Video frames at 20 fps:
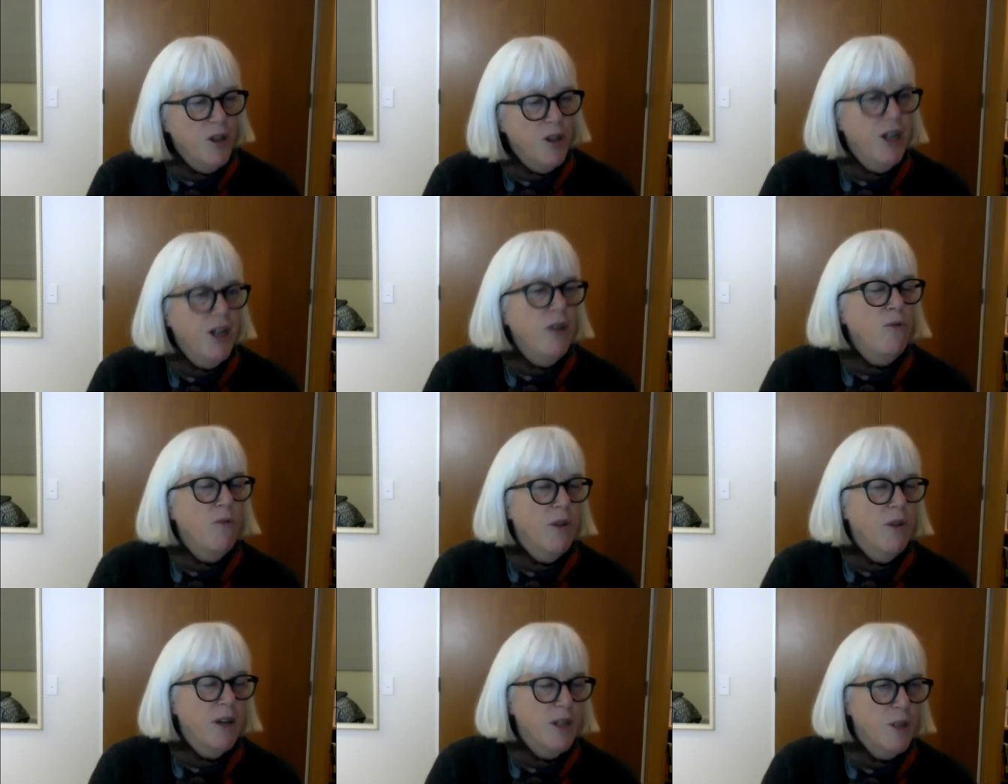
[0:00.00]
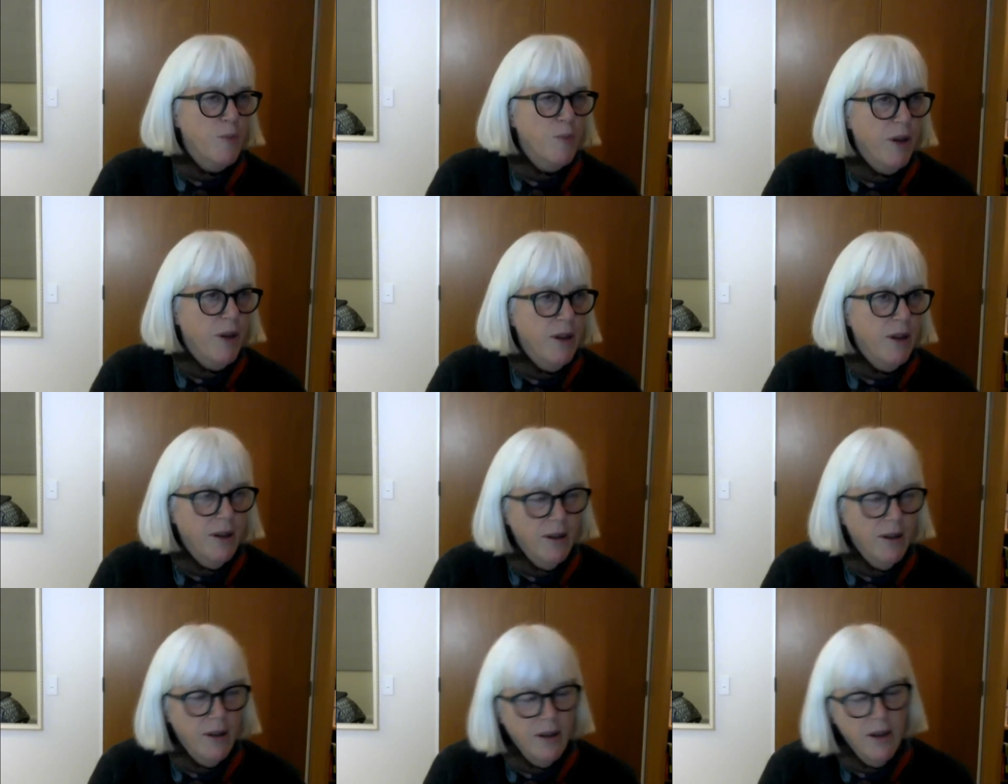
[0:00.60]
Generally
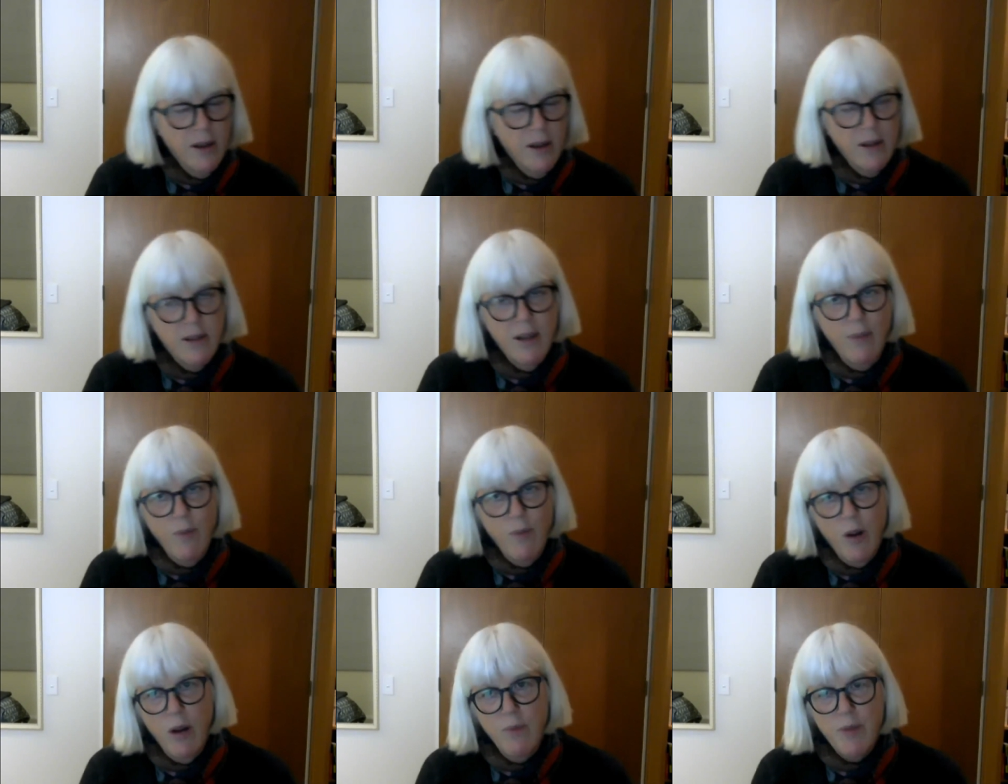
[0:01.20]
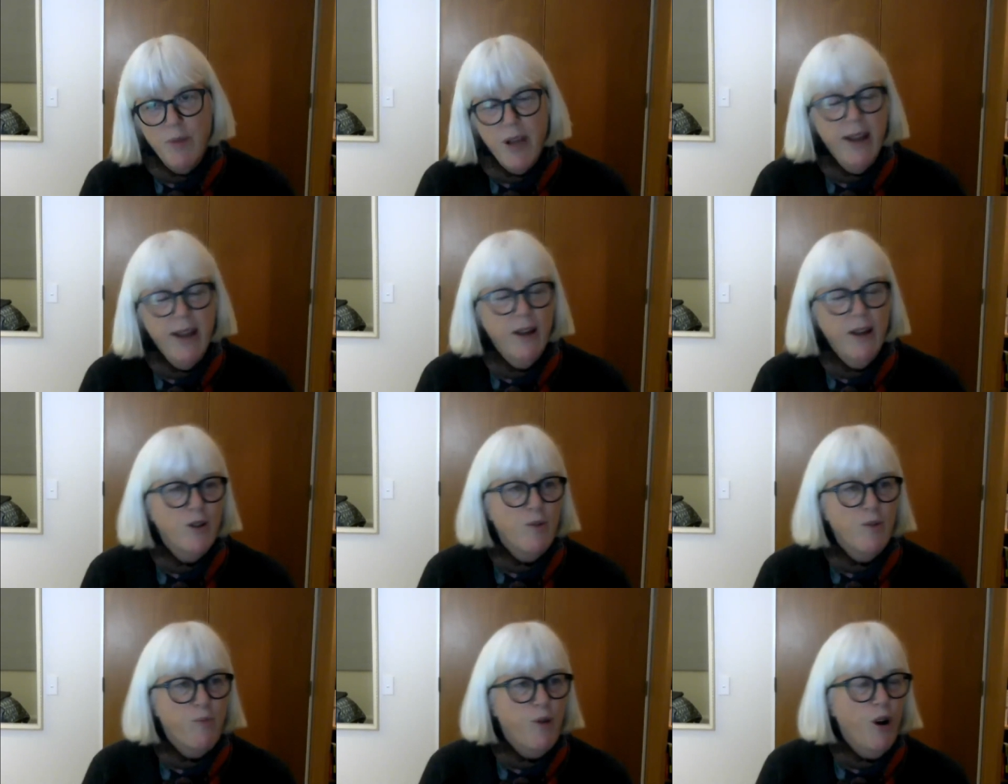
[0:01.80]
speaking, sometimes anger
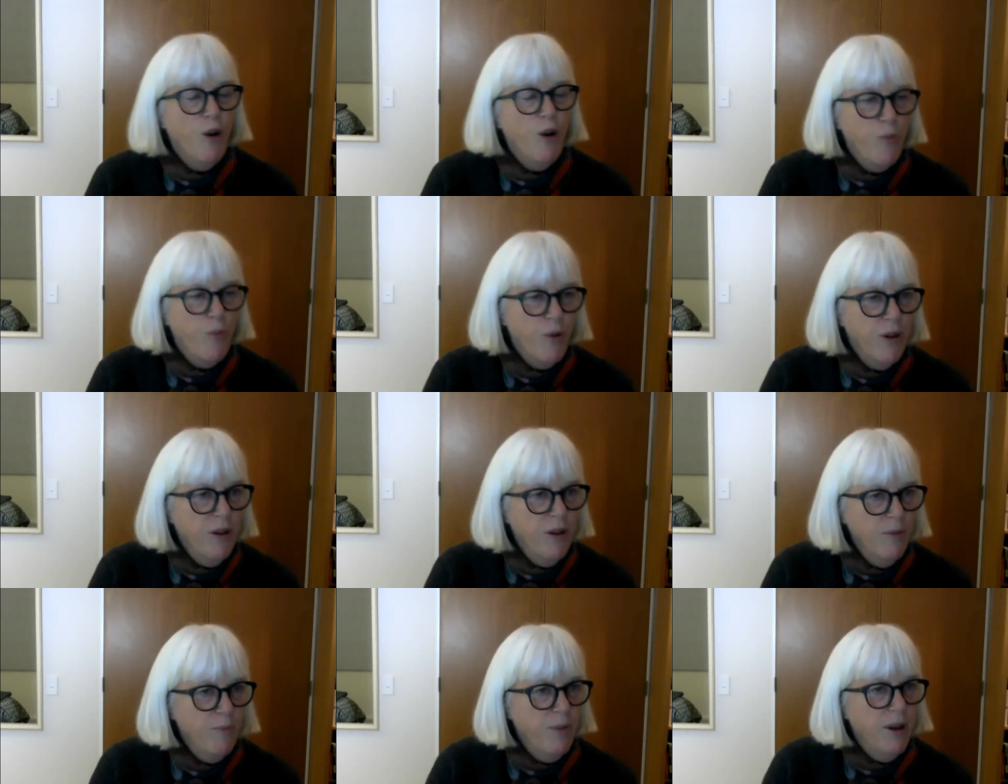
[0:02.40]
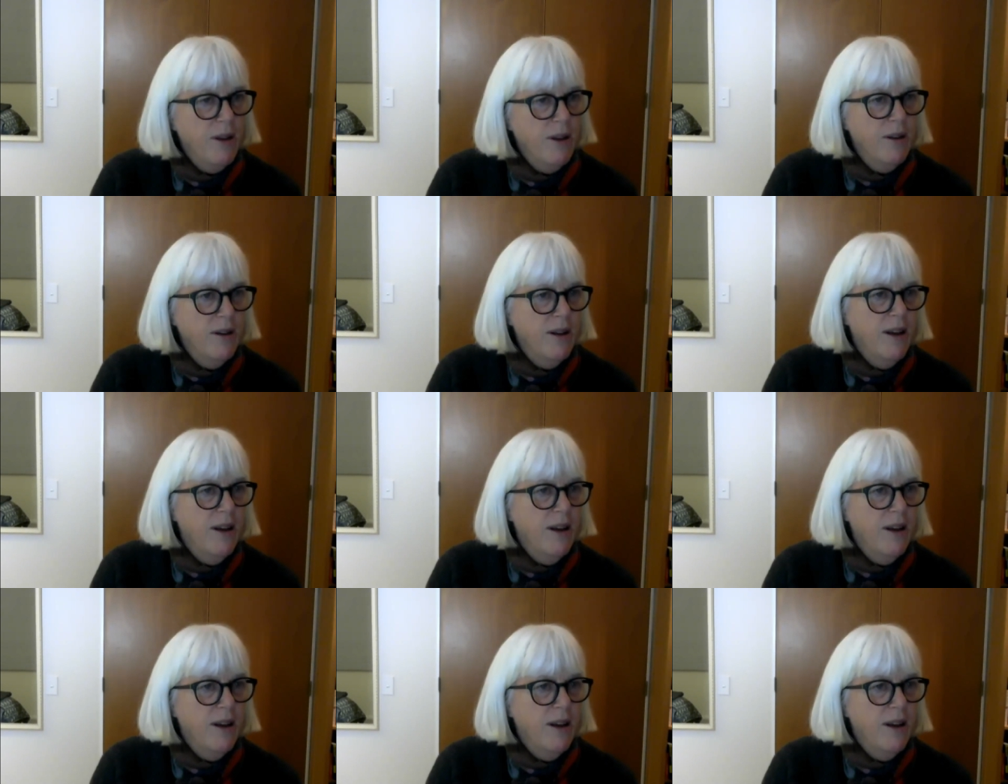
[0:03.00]
is appropriate, but